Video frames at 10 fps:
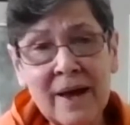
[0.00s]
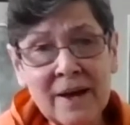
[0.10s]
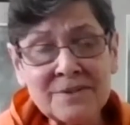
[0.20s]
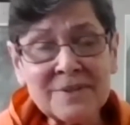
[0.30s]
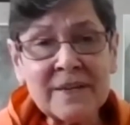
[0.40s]

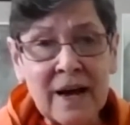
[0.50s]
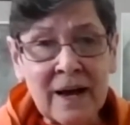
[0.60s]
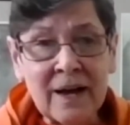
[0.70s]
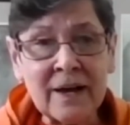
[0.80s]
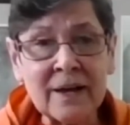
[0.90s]
as the
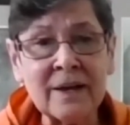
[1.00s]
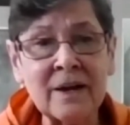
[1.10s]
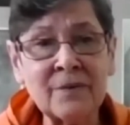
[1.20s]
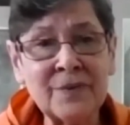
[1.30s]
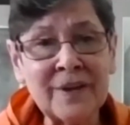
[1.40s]
eye
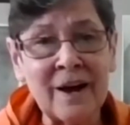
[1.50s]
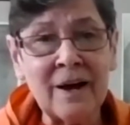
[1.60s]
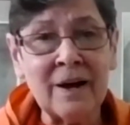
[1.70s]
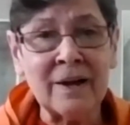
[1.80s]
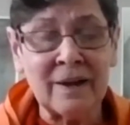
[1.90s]
of the
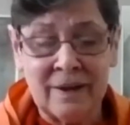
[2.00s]
eye,